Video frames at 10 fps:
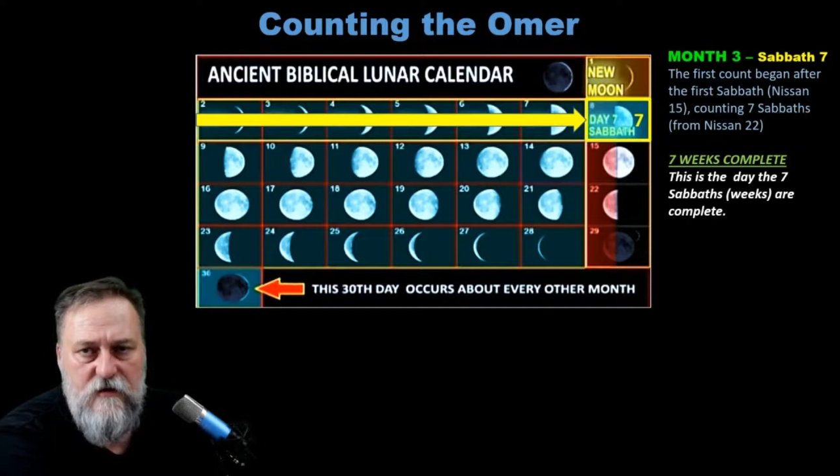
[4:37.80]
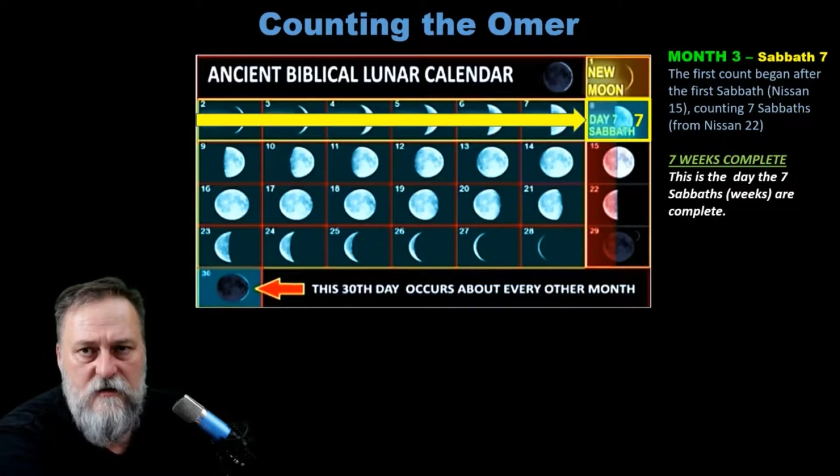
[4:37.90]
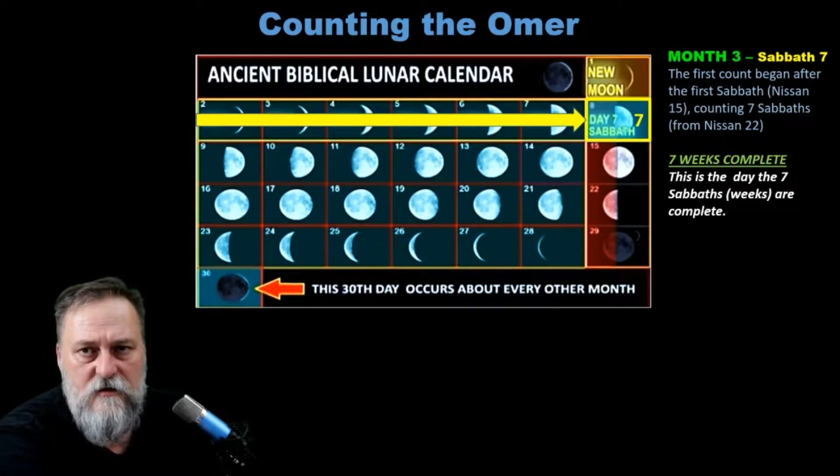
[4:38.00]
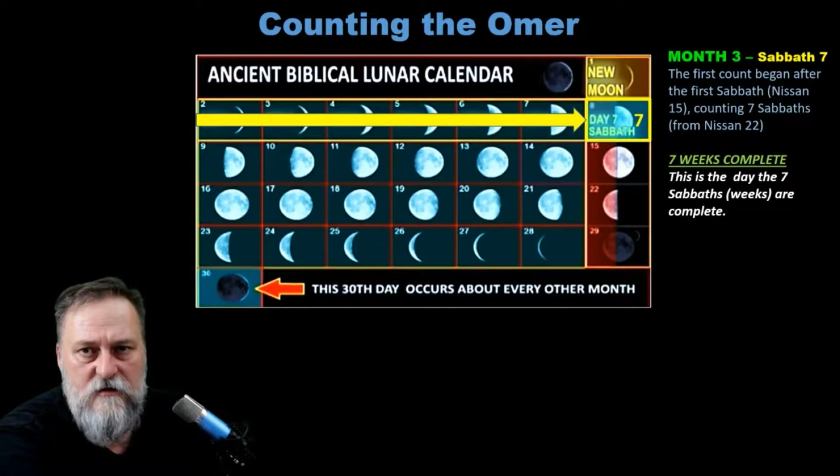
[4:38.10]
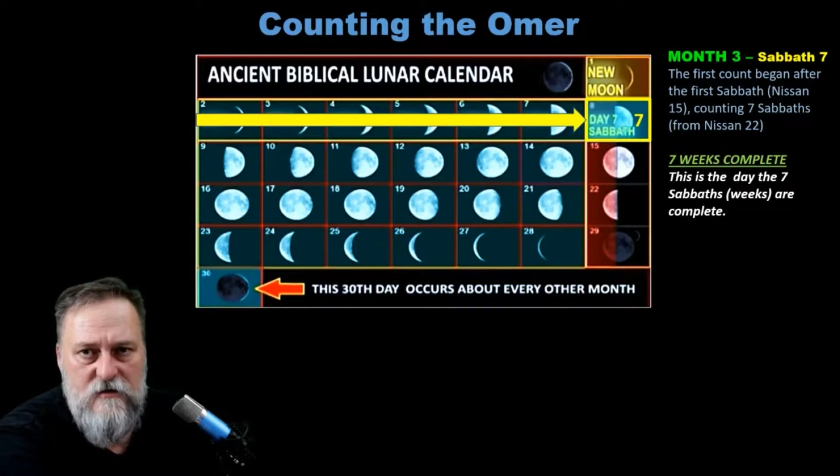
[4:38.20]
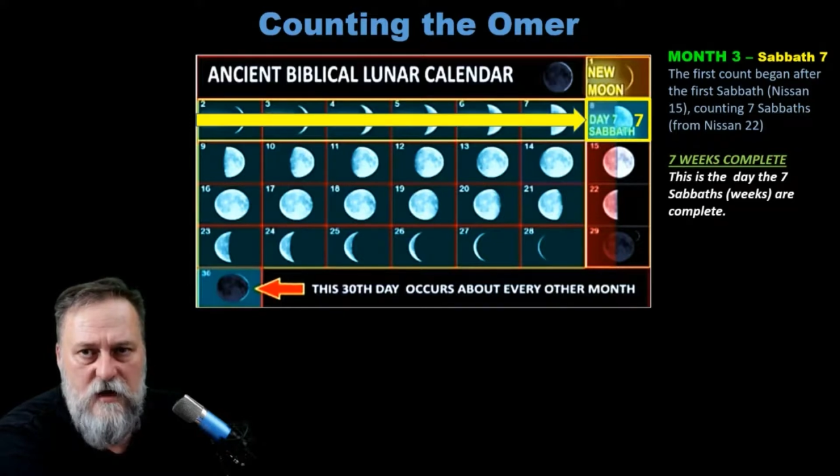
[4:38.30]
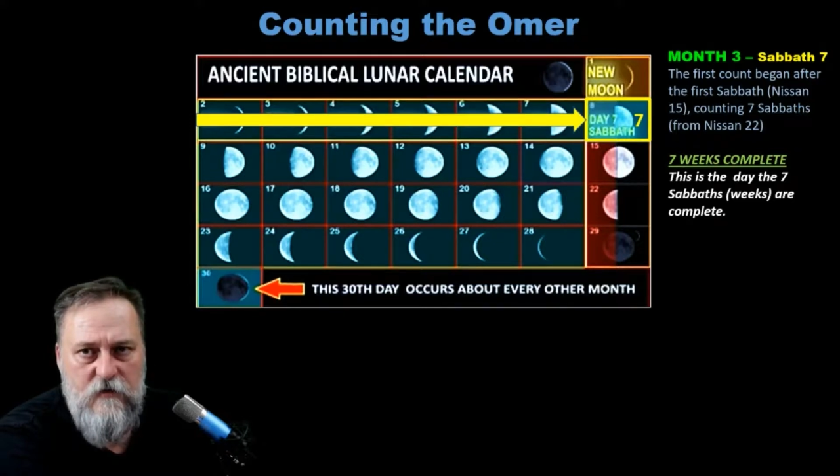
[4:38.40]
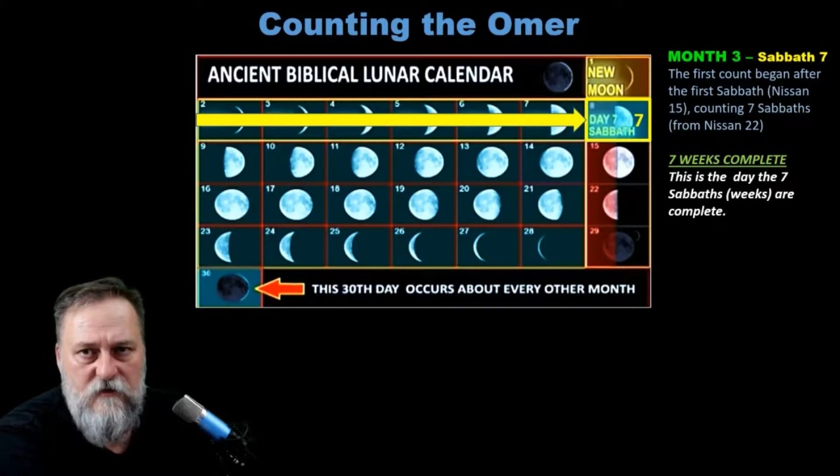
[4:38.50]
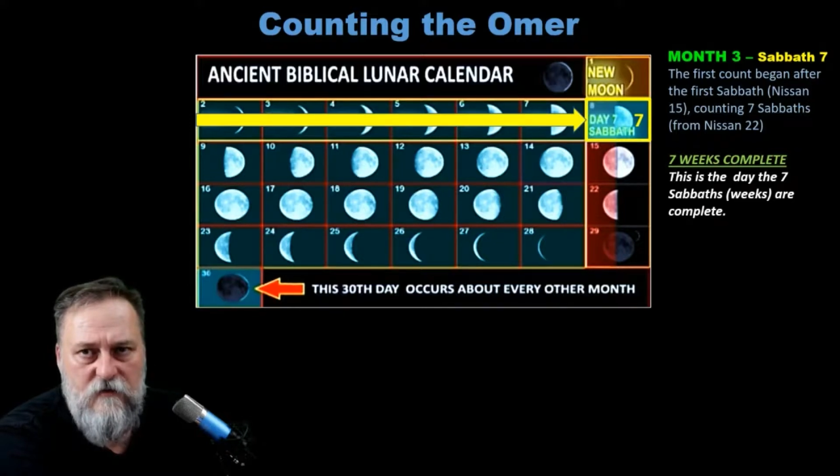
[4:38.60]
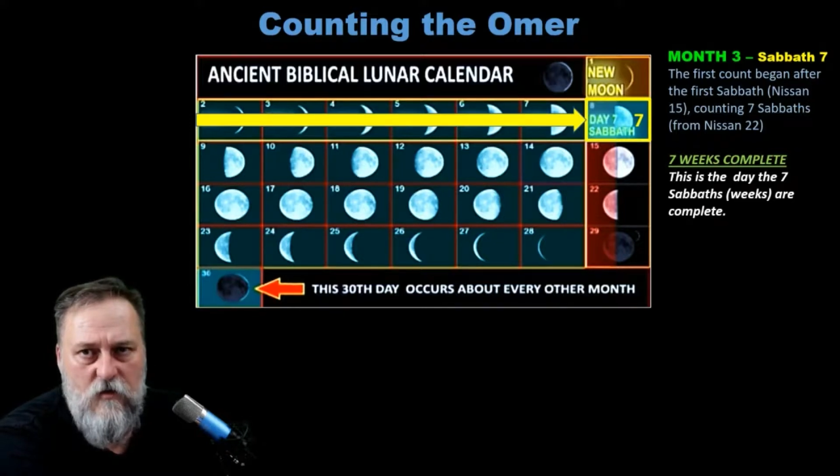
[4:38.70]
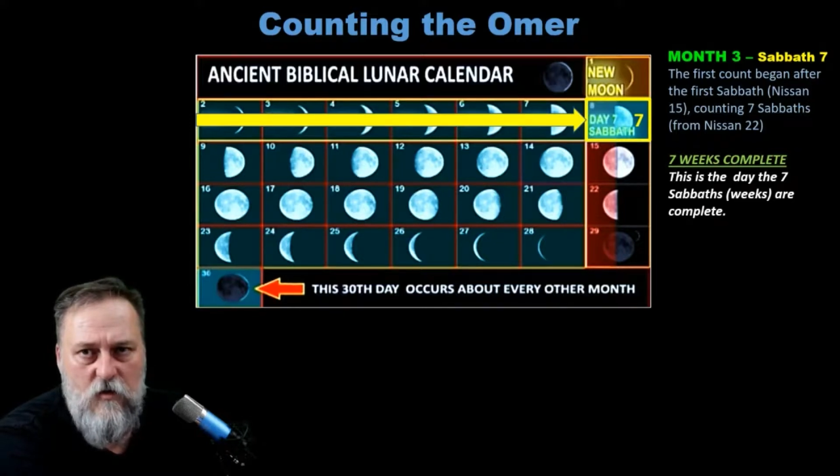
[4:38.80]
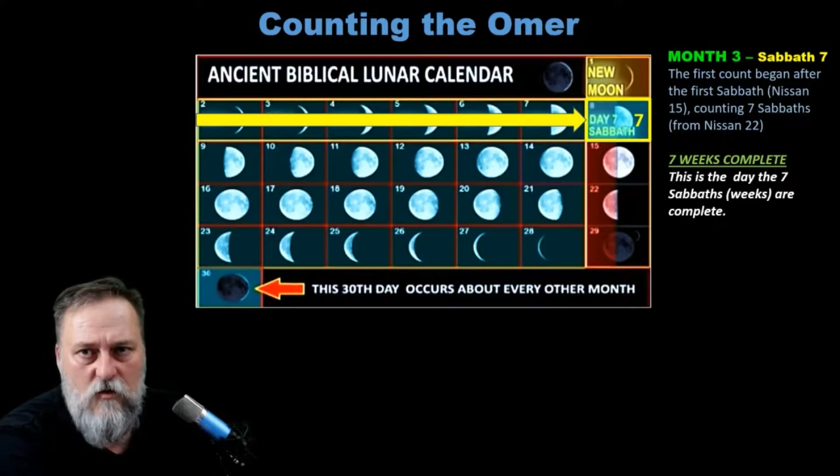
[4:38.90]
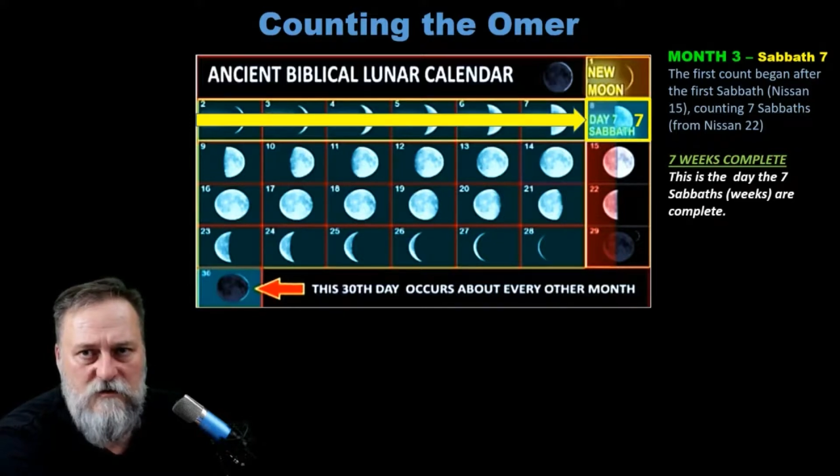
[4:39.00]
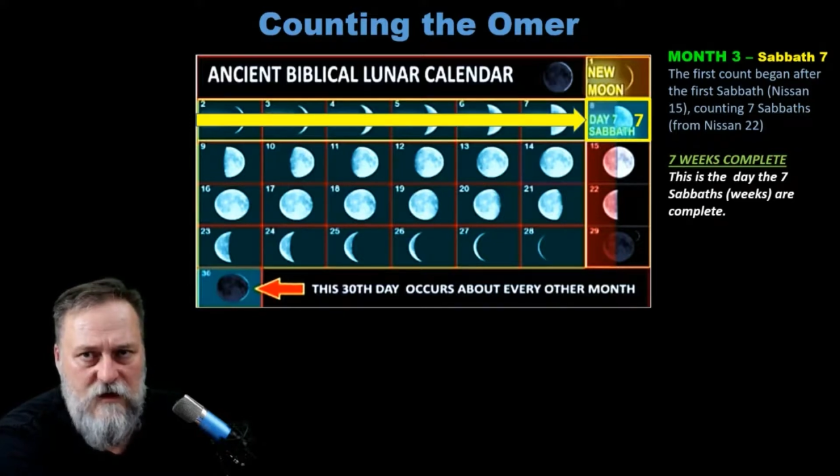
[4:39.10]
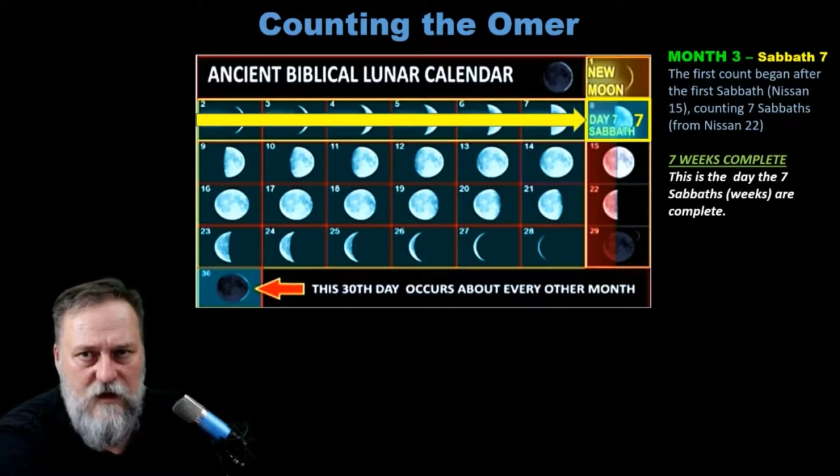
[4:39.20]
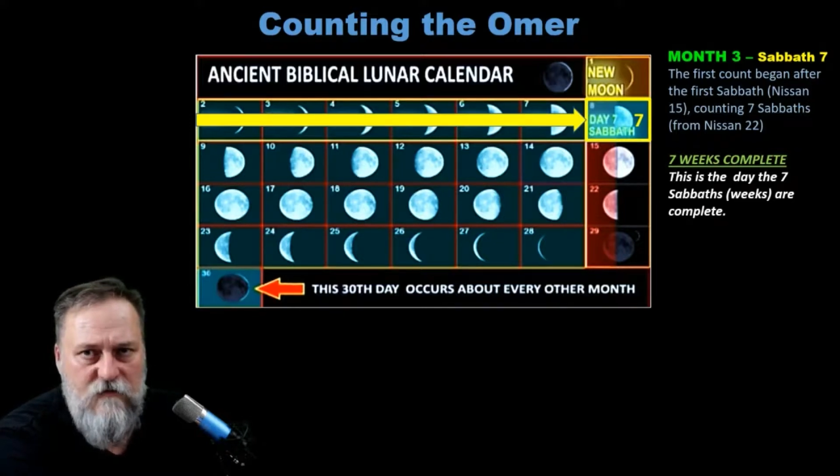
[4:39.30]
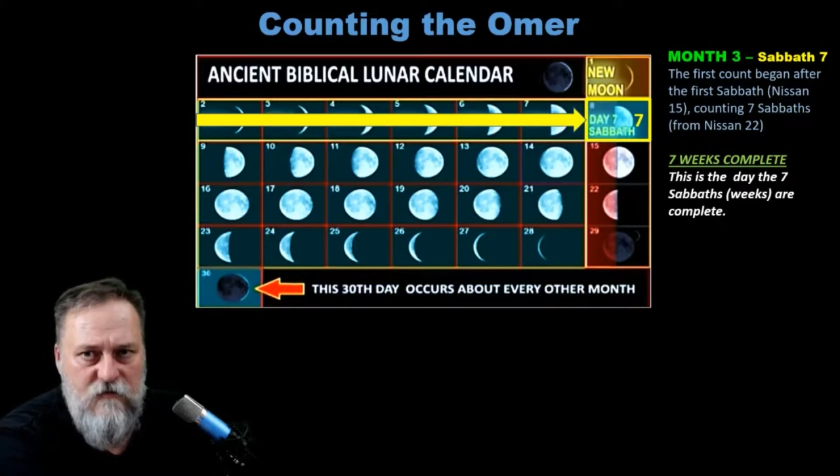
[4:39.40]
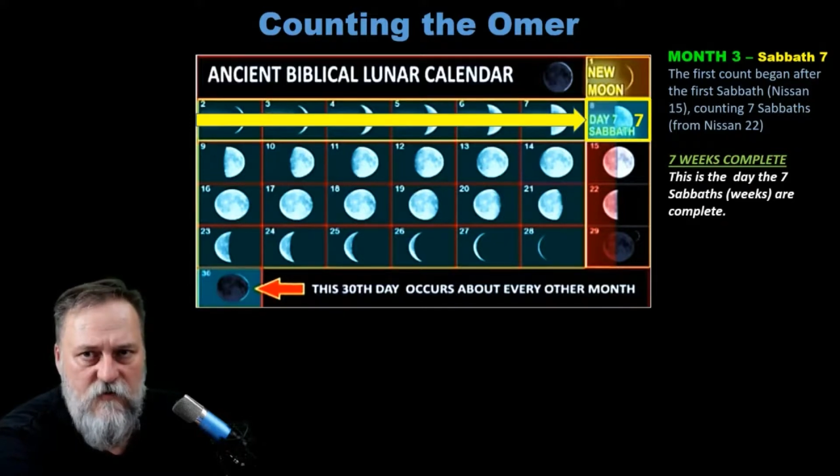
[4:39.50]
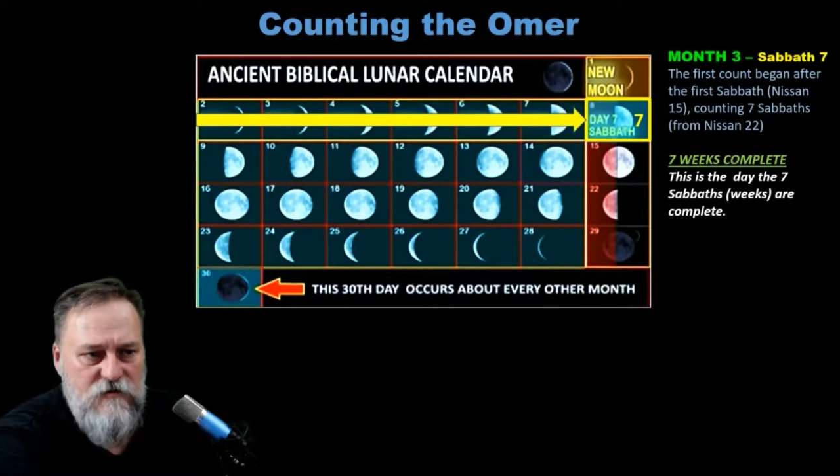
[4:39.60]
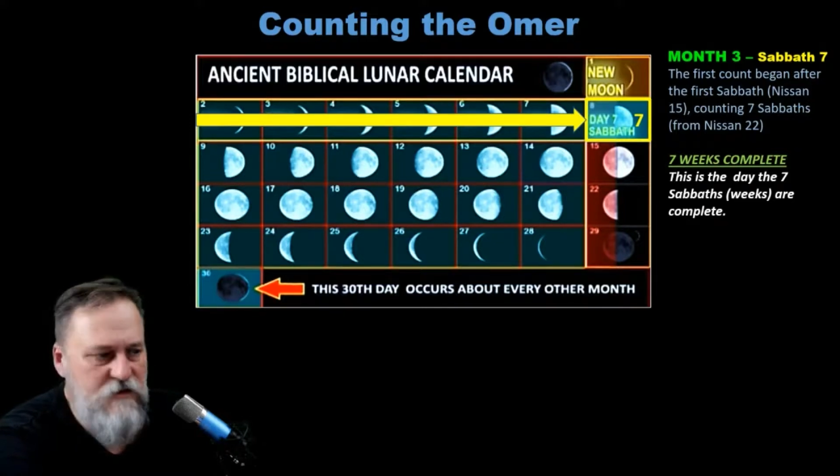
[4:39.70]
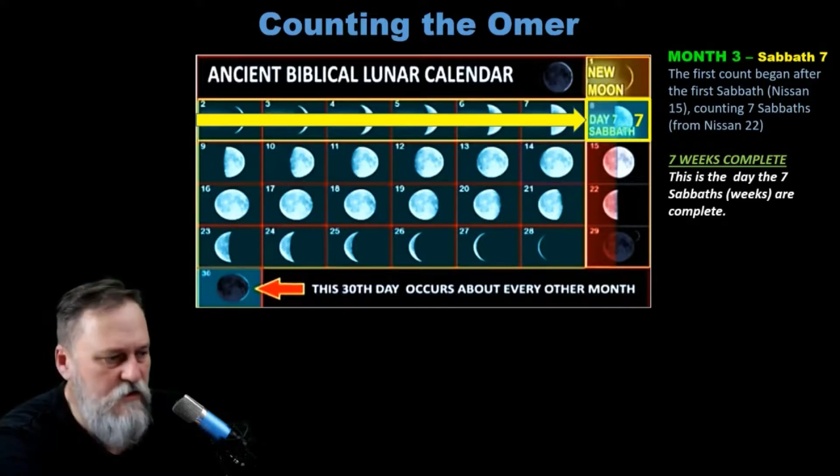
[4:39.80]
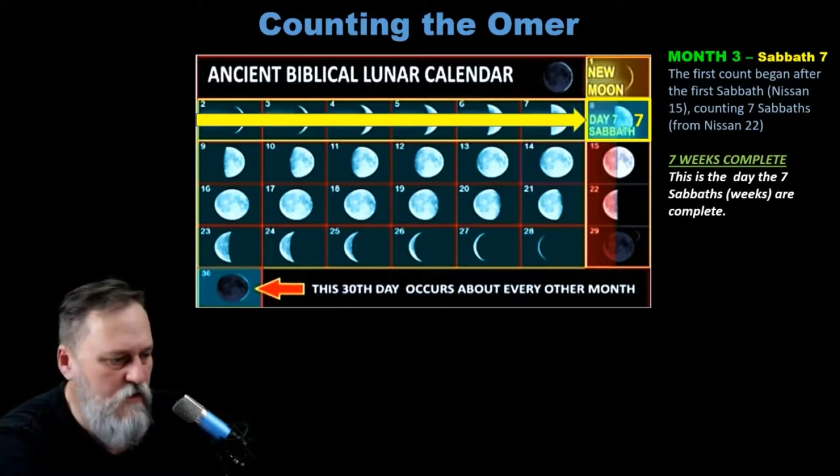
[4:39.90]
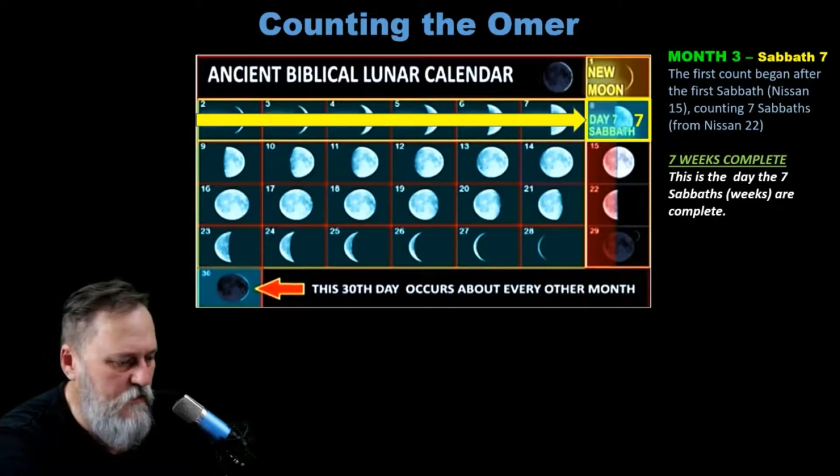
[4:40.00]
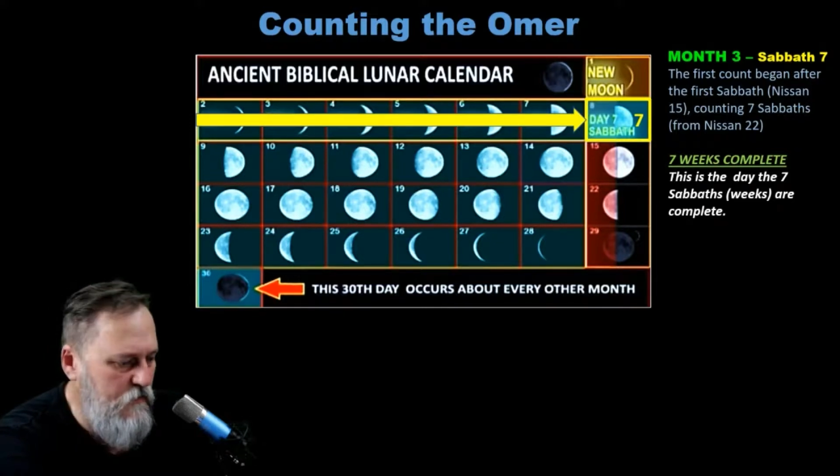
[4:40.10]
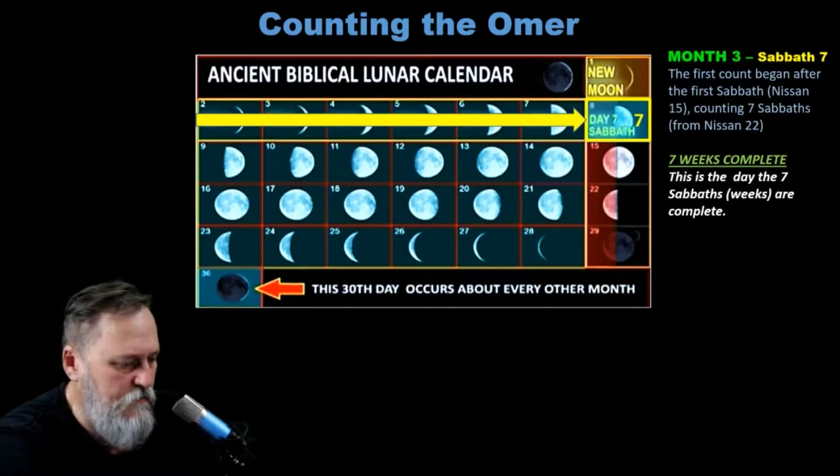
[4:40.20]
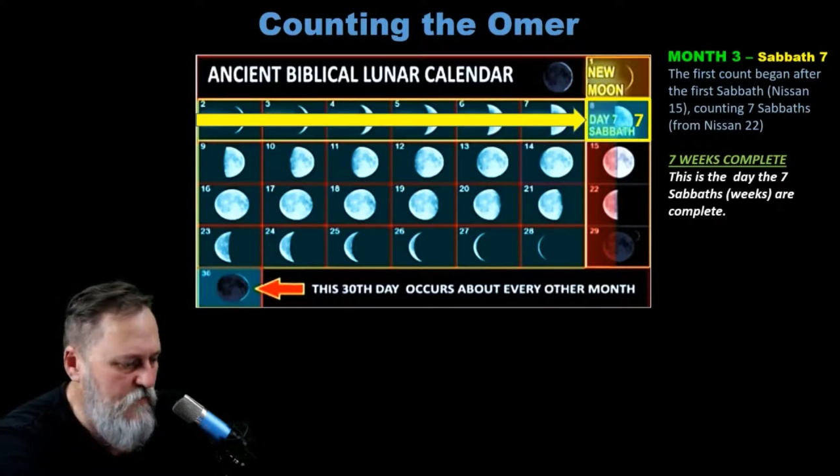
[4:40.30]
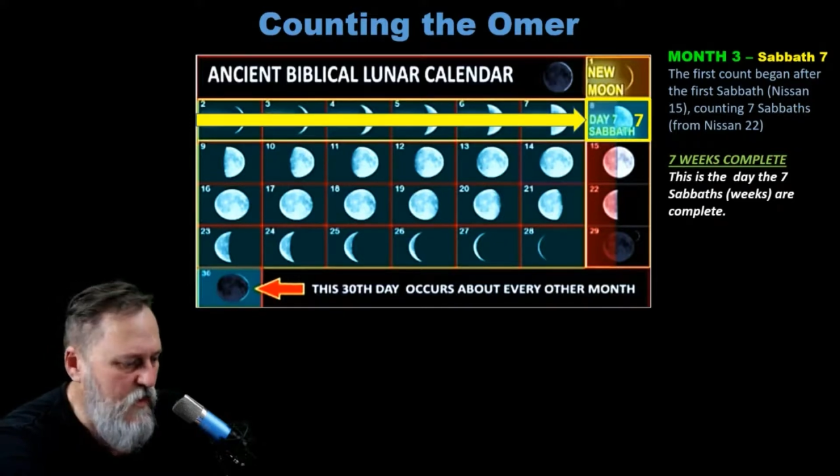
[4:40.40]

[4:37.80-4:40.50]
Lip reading: Sabbath, or day 49.